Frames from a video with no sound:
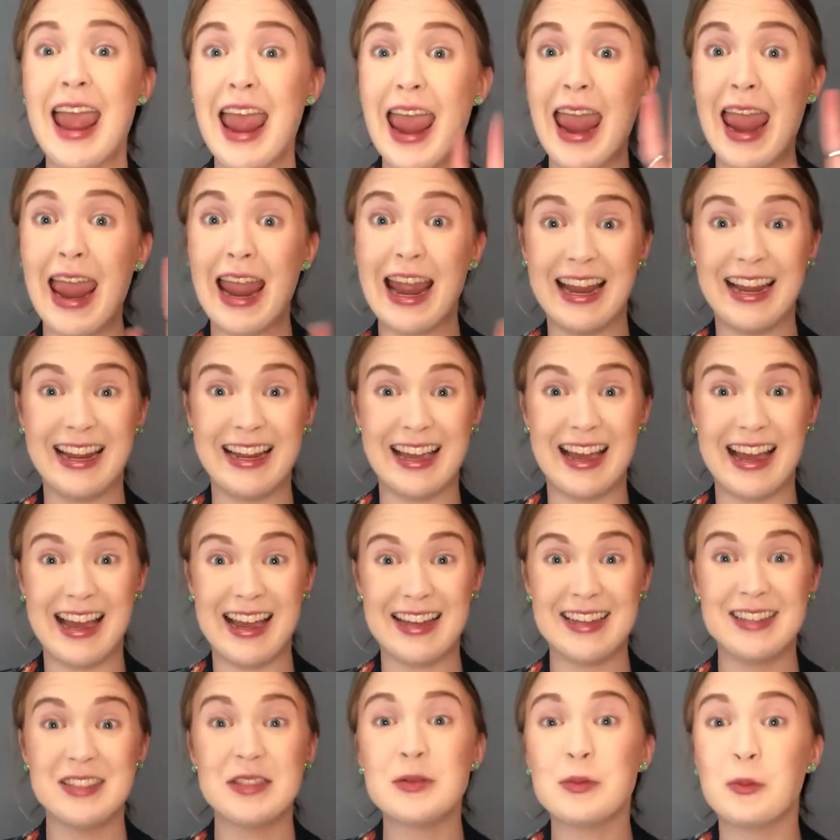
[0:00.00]
Hey
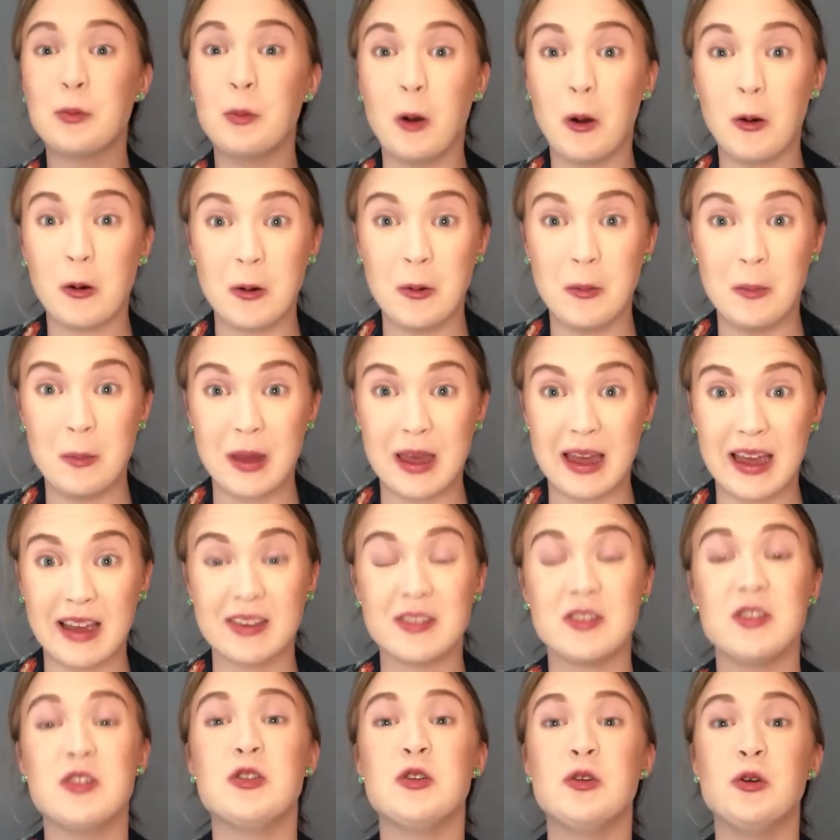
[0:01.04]
guys, welcome back
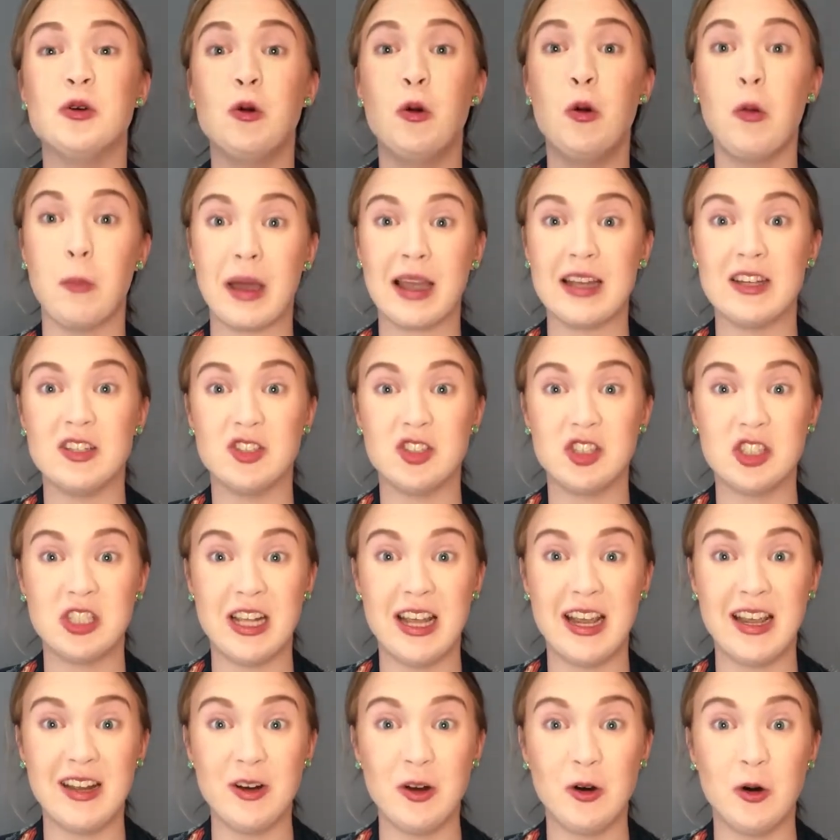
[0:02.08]
to my
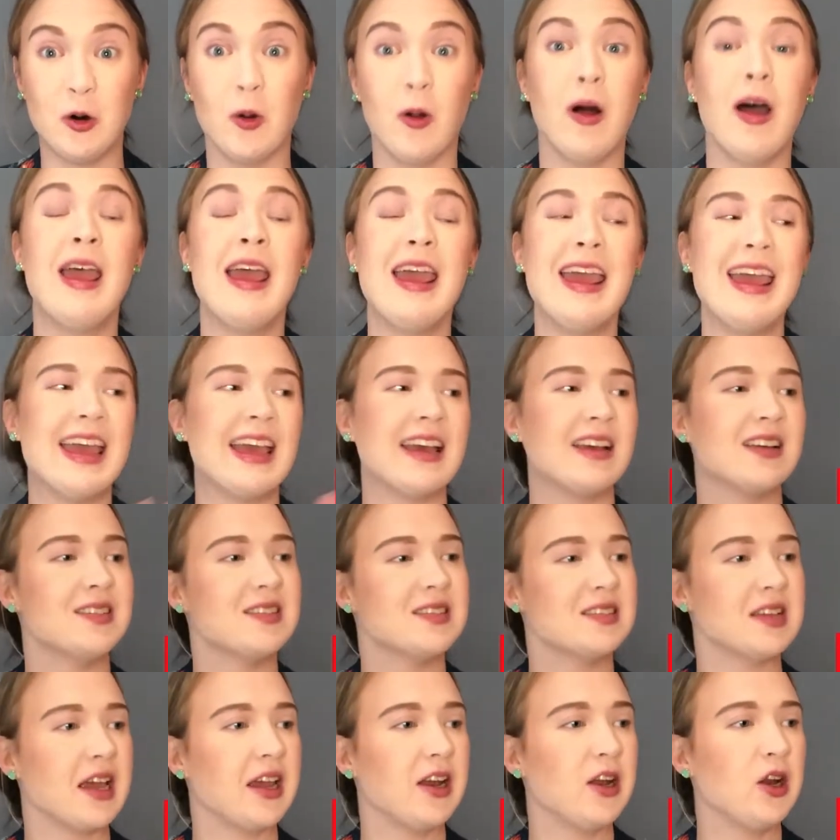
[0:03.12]
channel.
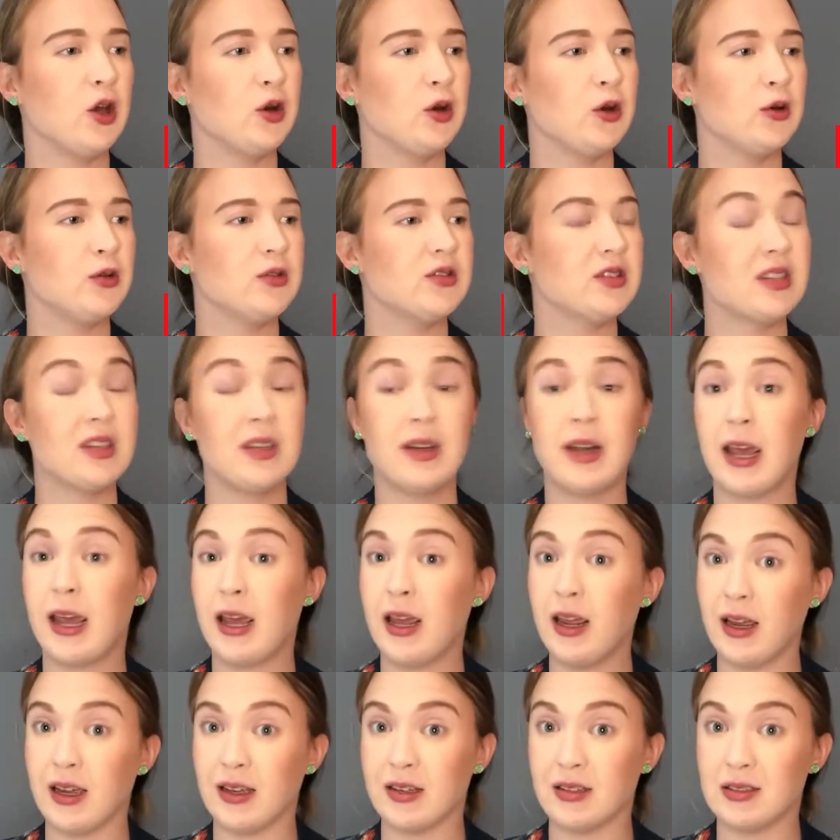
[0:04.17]
Exciting news today,
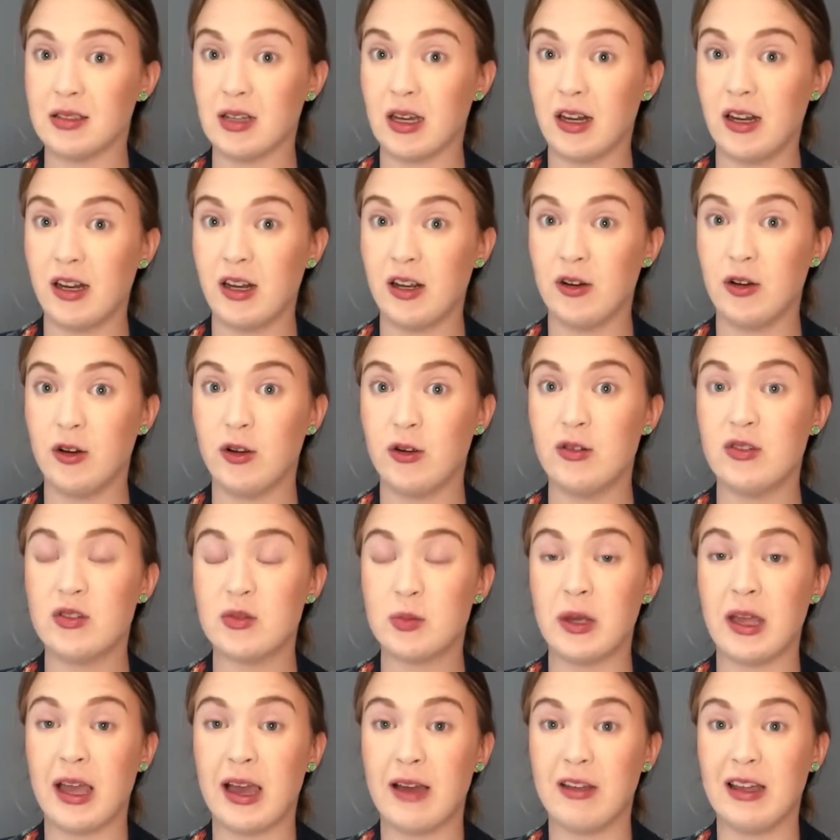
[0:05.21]
exciting news. We
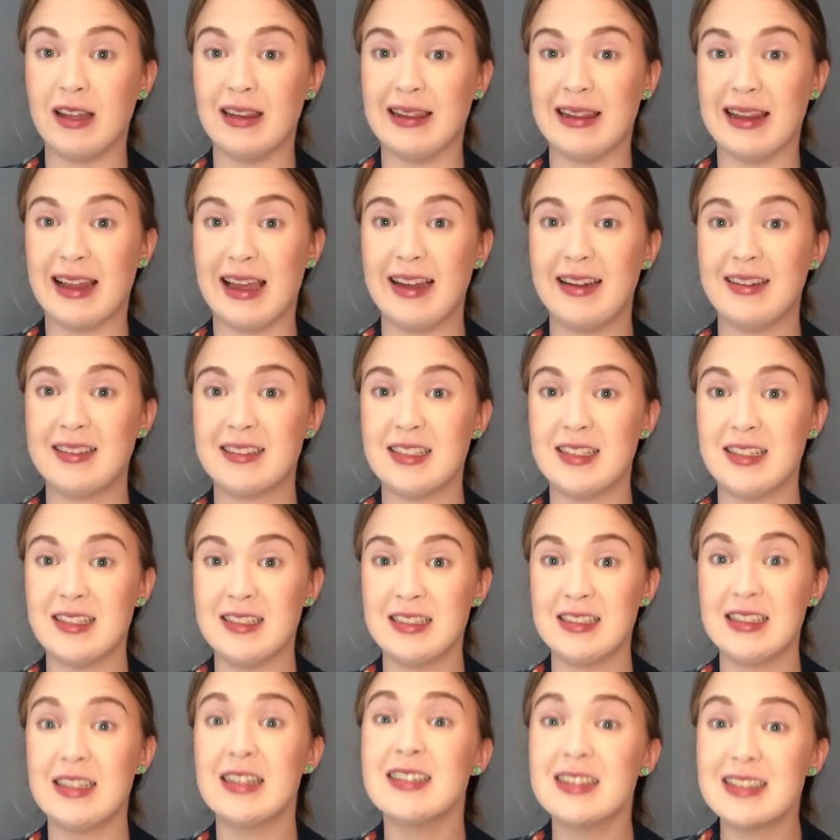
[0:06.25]
have a light
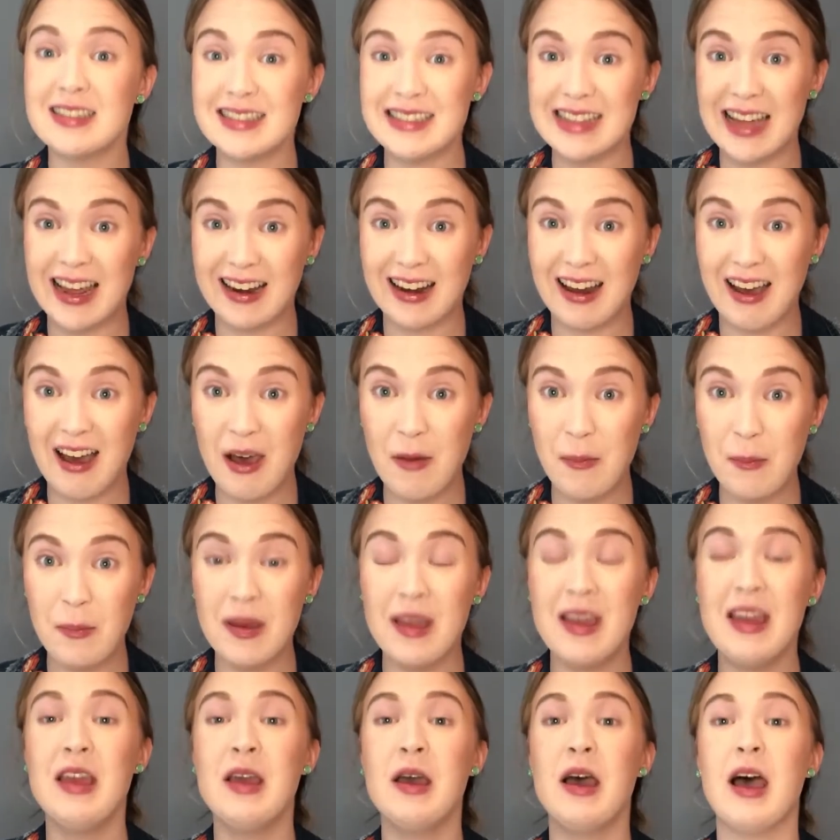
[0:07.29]
set up.
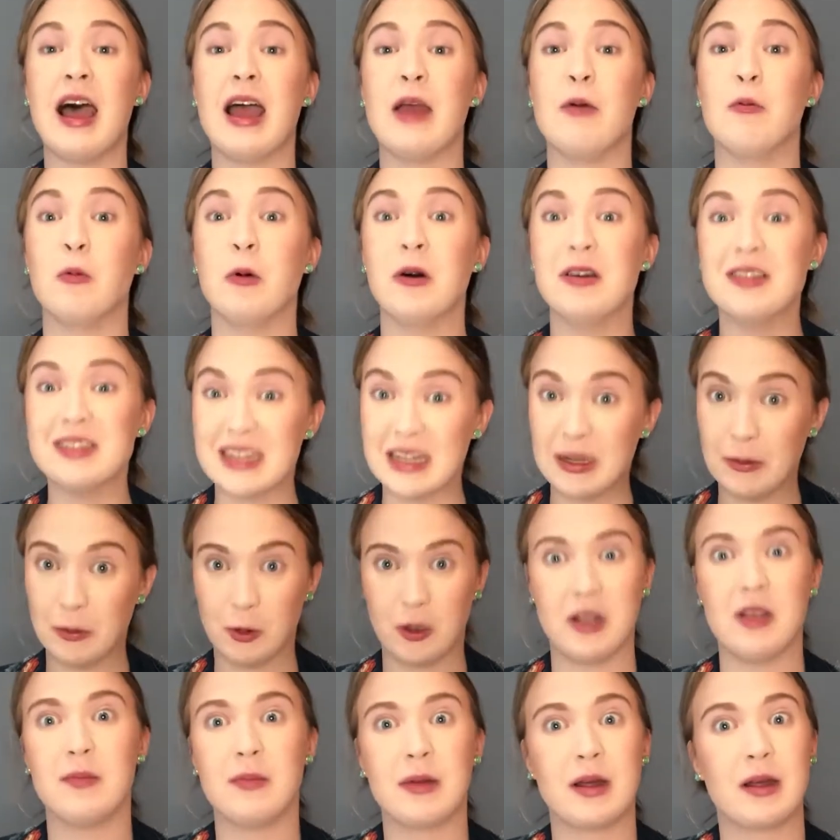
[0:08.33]
I was able to
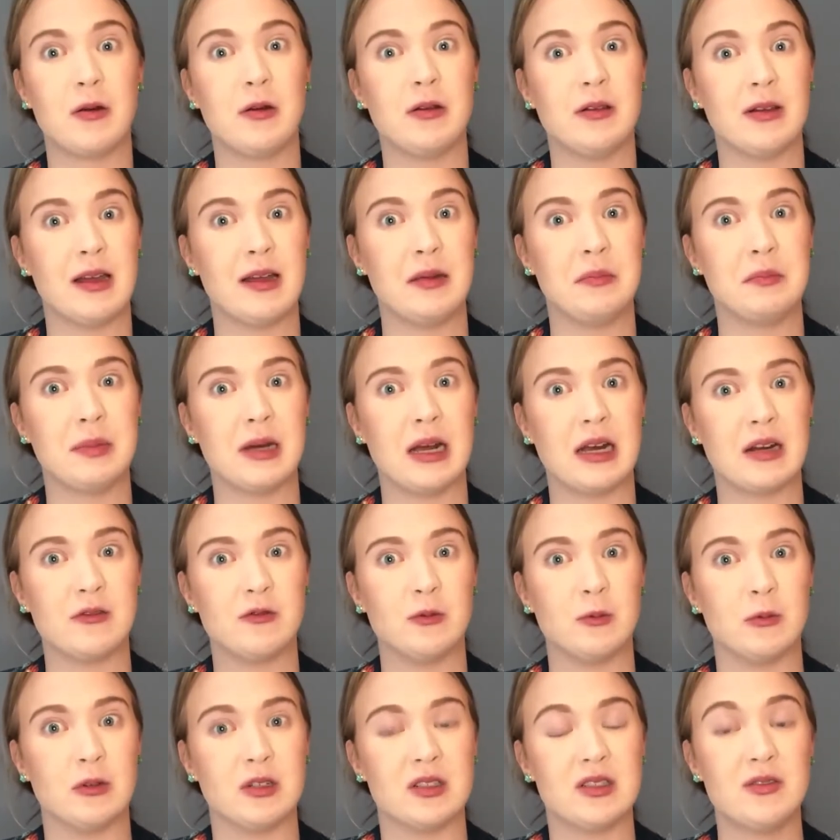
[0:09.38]
get my light back
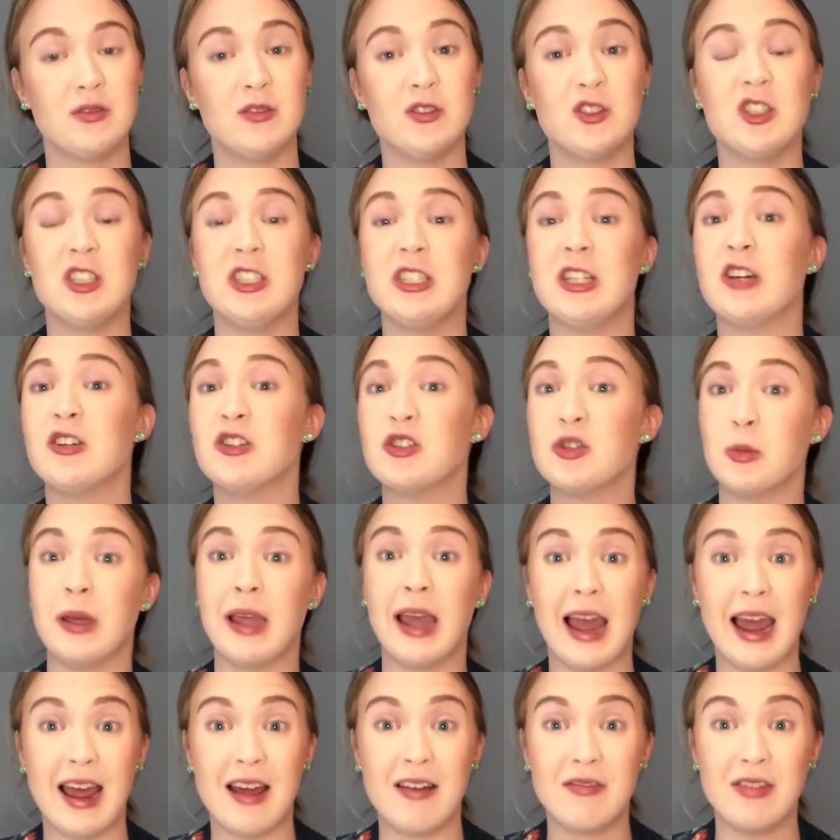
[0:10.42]
from West Virginia, so we
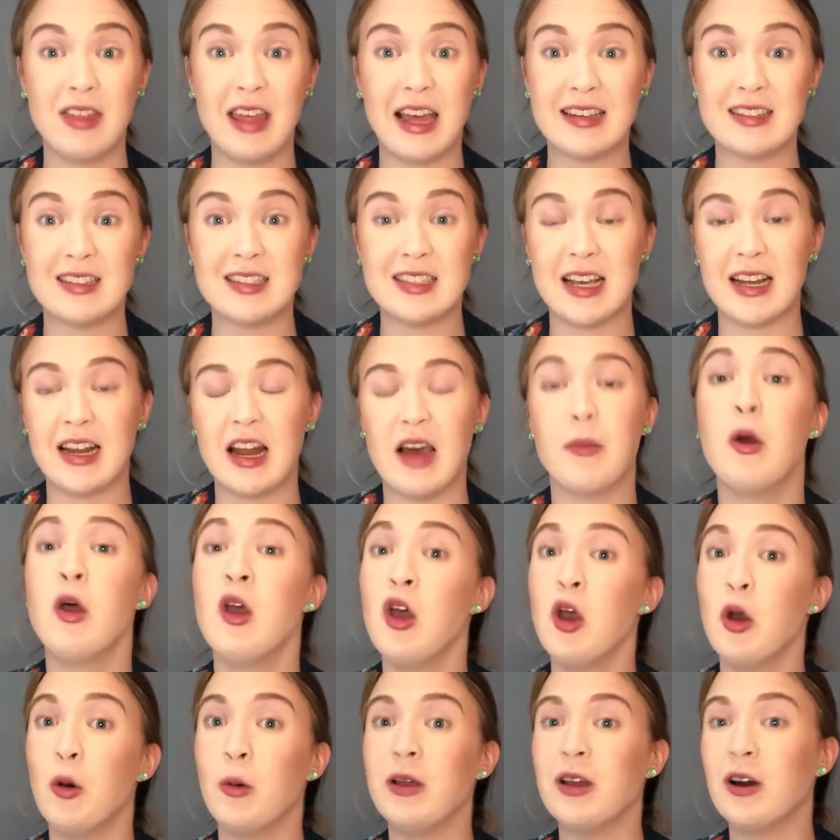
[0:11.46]
have that set up.
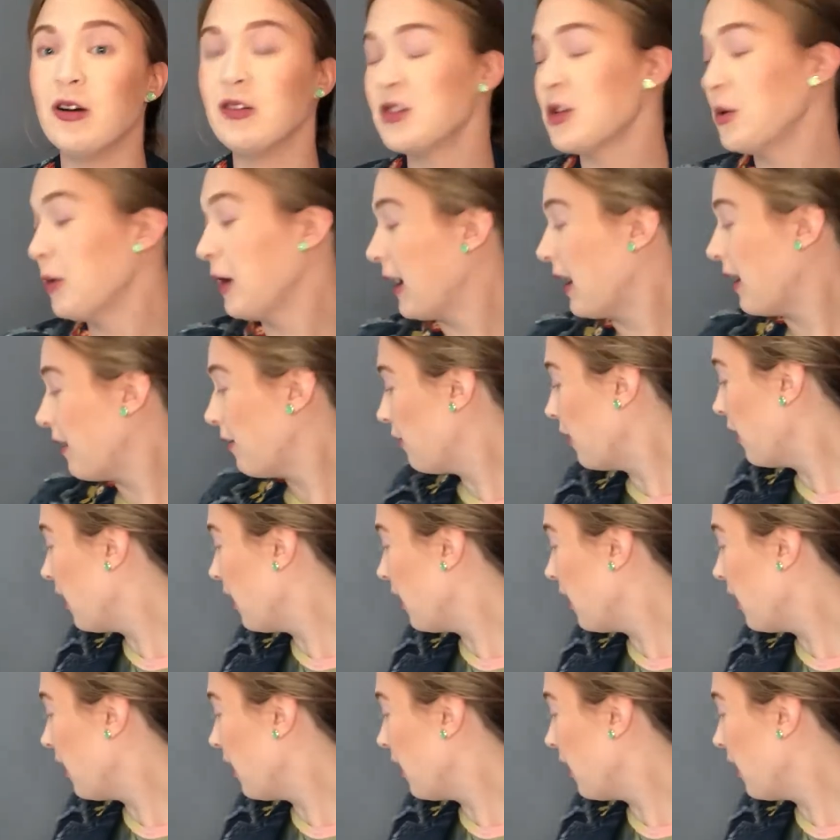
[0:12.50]
We also have